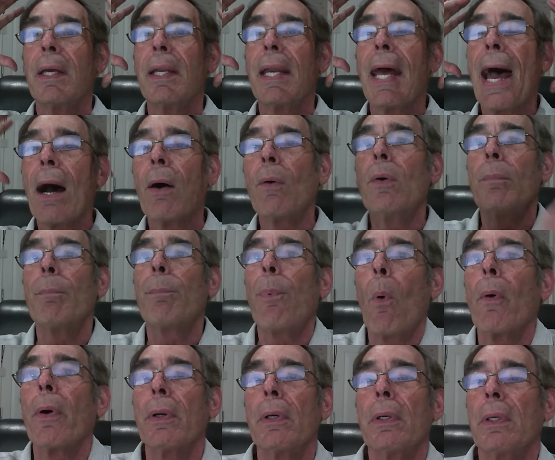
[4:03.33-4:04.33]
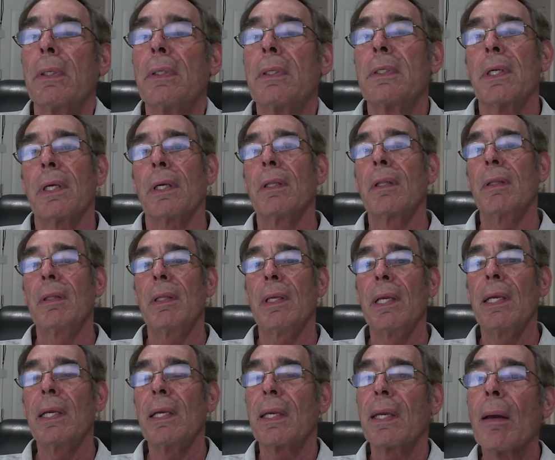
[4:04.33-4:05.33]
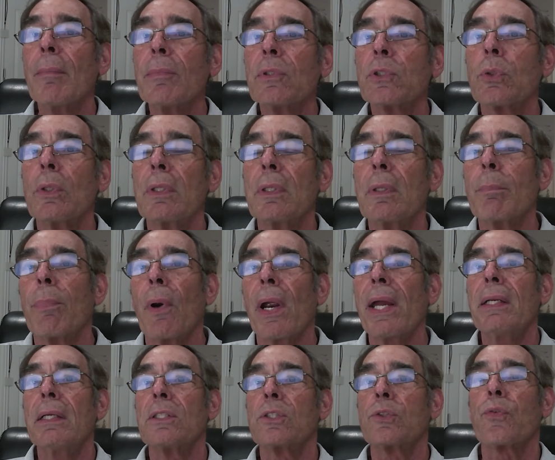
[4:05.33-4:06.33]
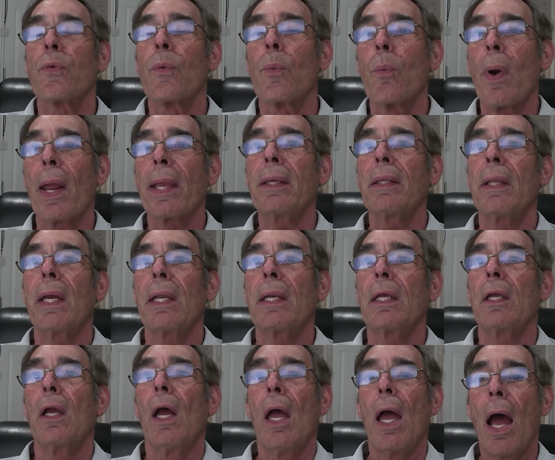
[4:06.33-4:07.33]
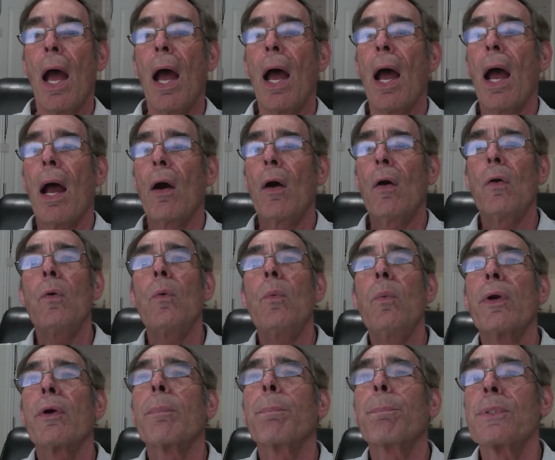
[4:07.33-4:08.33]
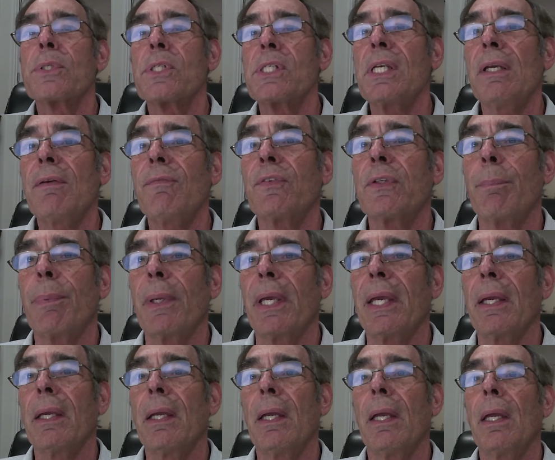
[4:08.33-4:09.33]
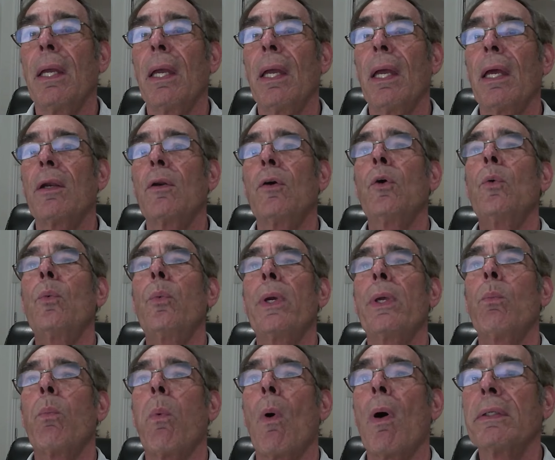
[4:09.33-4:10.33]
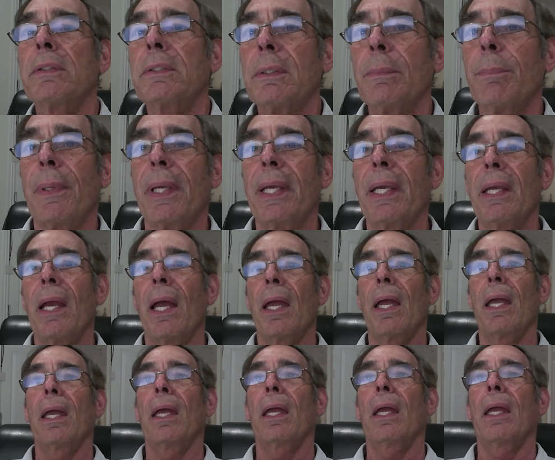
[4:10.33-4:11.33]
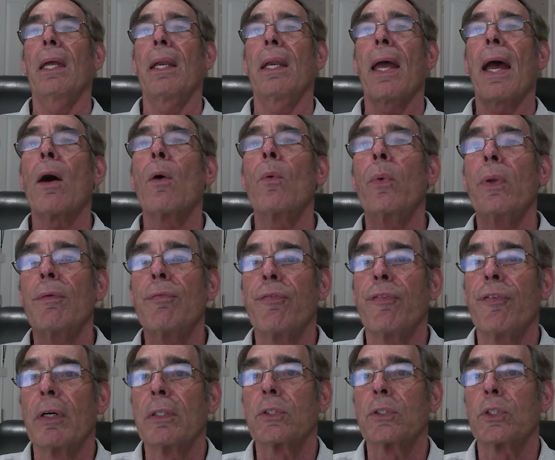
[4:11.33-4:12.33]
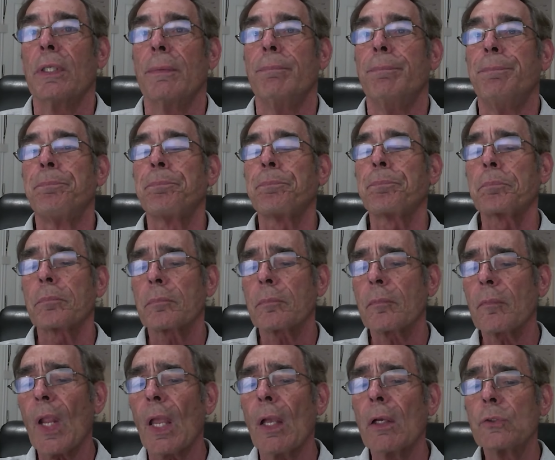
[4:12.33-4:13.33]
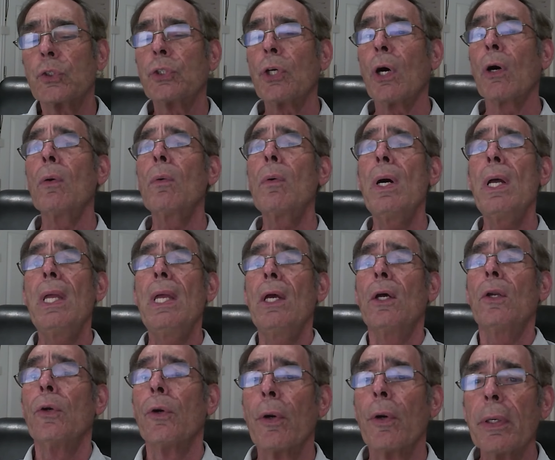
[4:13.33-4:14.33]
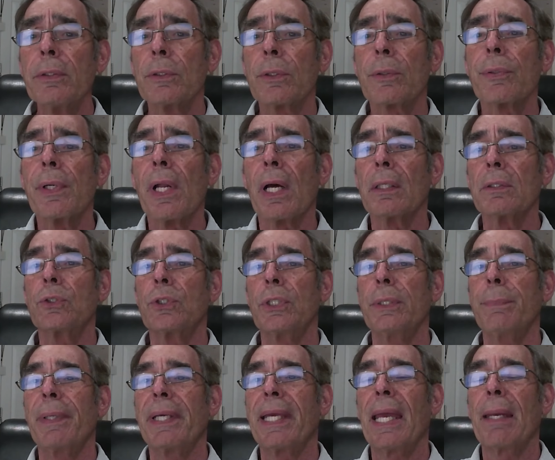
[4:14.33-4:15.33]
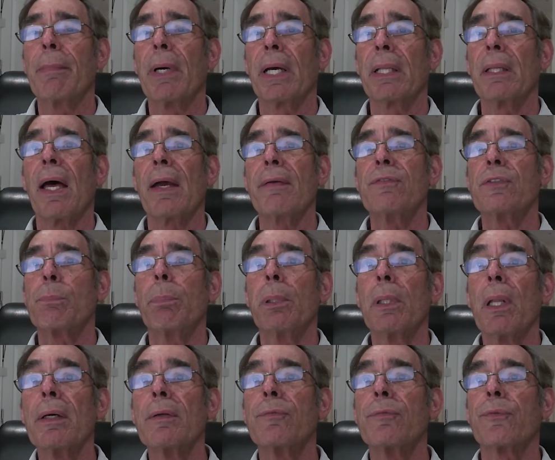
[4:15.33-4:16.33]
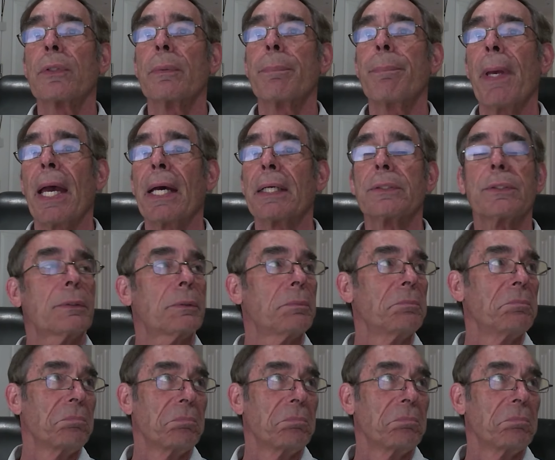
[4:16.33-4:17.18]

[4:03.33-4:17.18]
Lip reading: and how important the chemistry of the brain is for regulating who we're perceived to be and who we want to be and how we function. So neuroendocrinology became my life's blood for the past